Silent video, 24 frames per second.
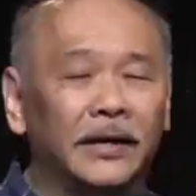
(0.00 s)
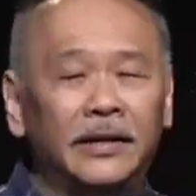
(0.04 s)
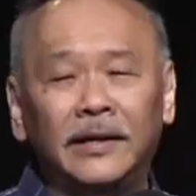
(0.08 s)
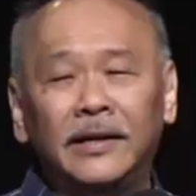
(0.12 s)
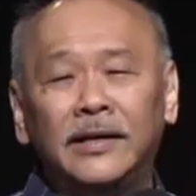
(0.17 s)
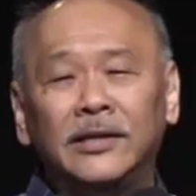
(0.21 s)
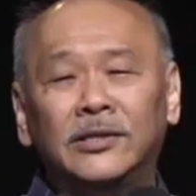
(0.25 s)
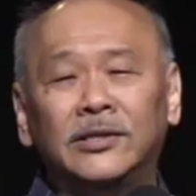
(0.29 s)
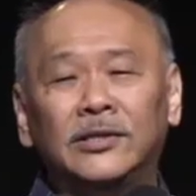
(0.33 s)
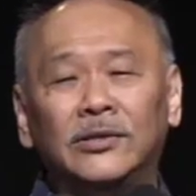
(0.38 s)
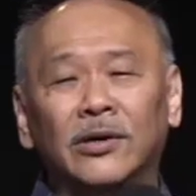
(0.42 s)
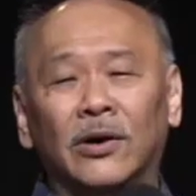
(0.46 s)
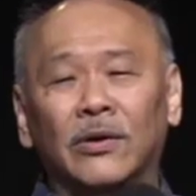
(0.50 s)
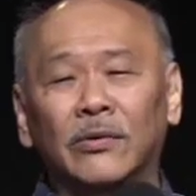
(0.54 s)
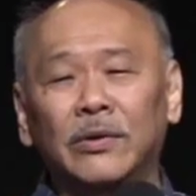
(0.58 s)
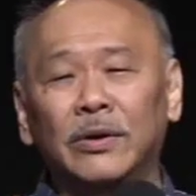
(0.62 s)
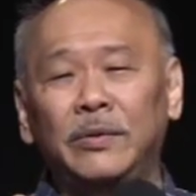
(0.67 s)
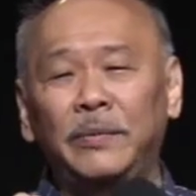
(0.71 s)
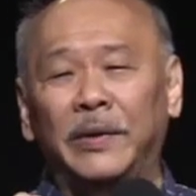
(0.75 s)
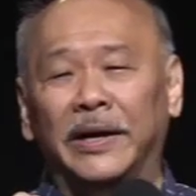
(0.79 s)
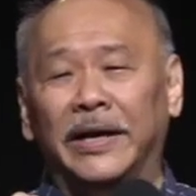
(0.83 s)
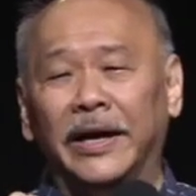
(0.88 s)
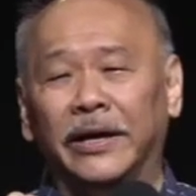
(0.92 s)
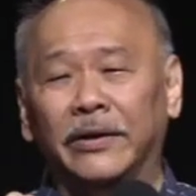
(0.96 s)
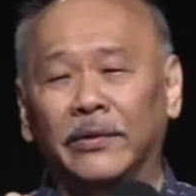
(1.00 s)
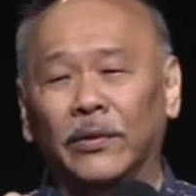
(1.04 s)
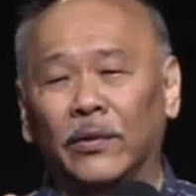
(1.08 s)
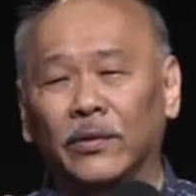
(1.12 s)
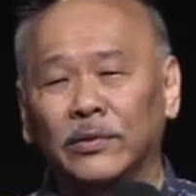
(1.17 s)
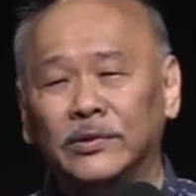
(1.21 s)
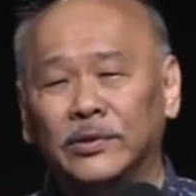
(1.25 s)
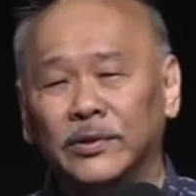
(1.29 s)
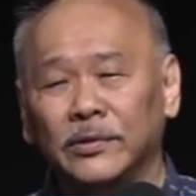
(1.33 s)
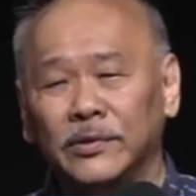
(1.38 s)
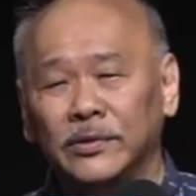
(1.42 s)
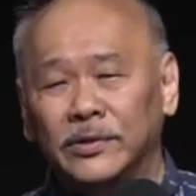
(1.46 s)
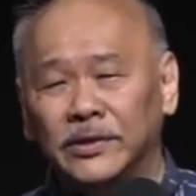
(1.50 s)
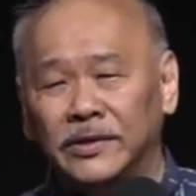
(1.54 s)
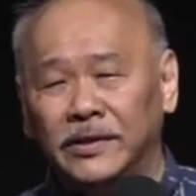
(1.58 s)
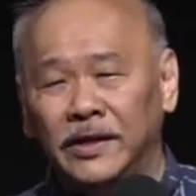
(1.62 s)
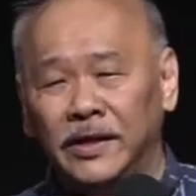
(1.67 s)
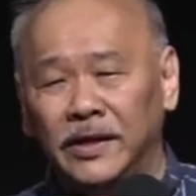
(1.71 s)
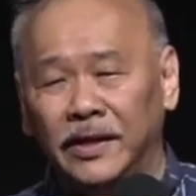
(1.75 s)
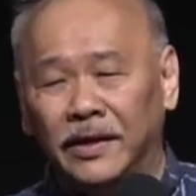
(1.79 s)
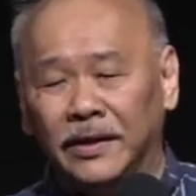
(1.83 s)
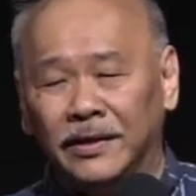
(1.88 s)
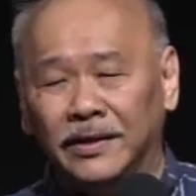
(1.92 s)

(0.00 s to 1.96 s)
in this story, we can also see